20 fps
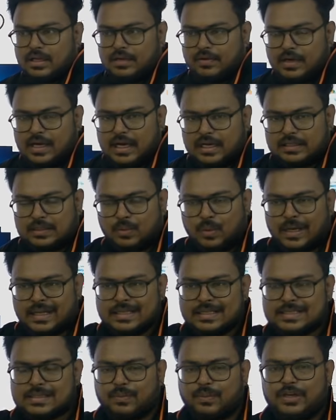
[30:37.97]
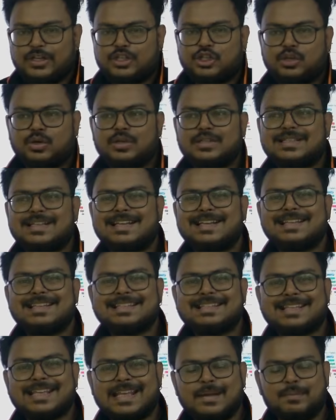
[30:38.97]
are the ones which shows
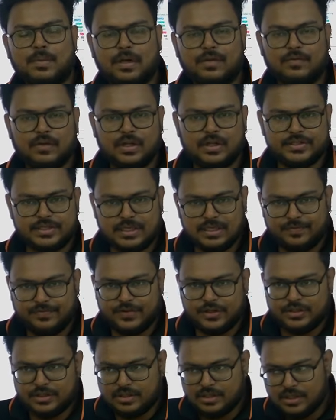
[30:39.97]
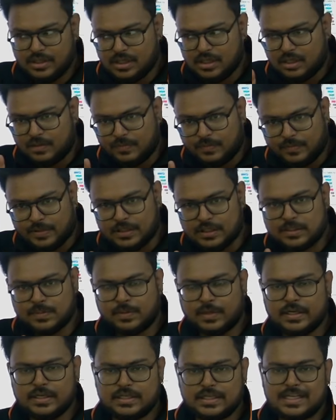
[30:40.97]
same morphological feature. First
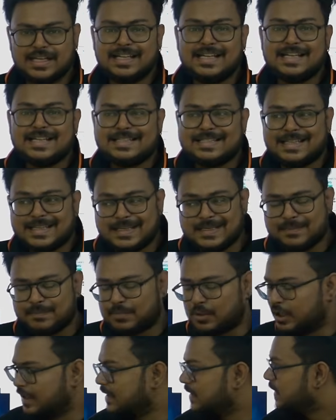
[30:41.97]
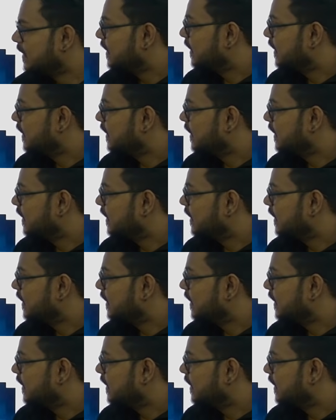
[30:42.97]
point. Second point,